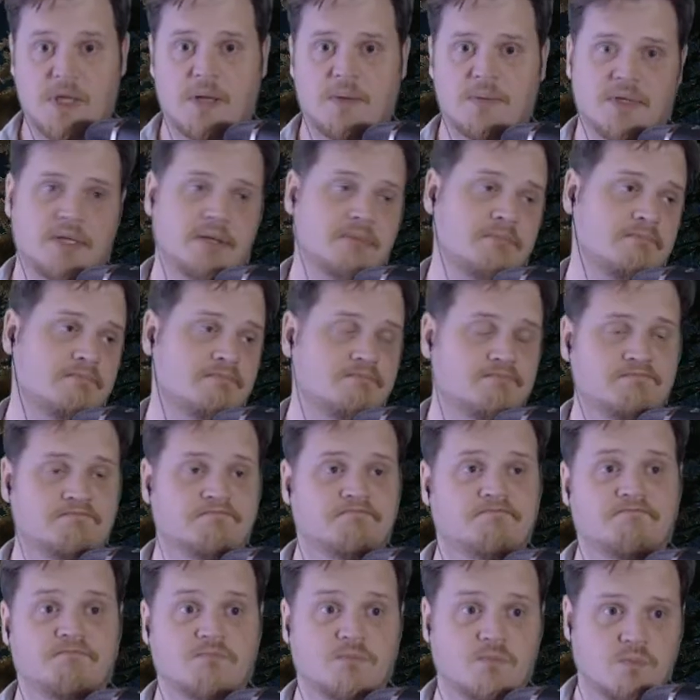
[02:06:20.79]
We're like,
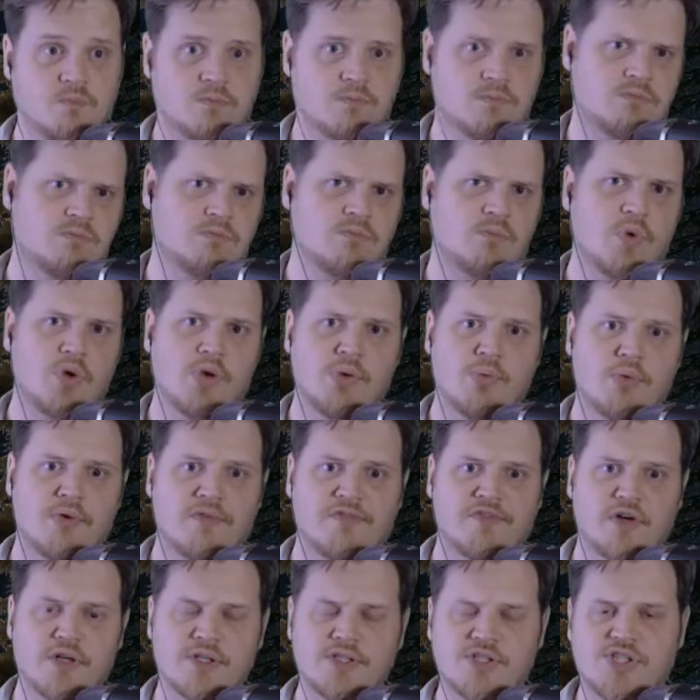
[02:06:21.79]
"What are you
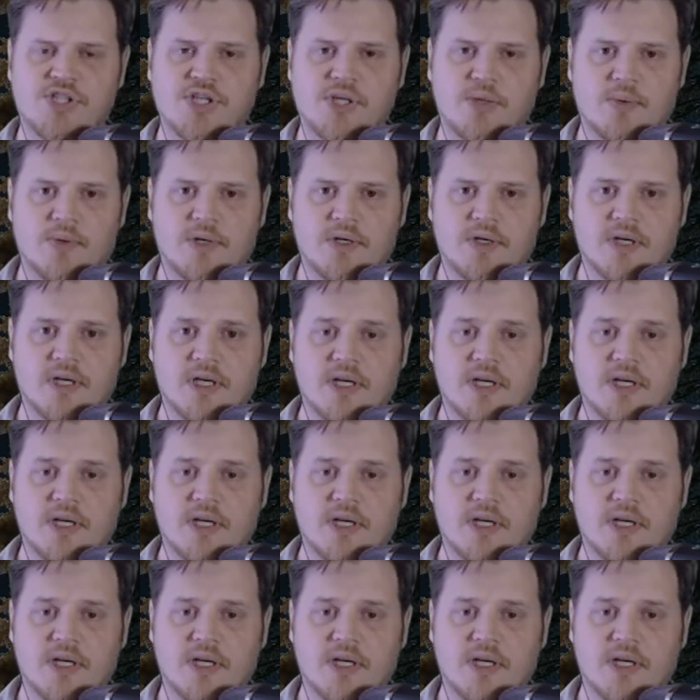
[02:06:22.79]
referring to?"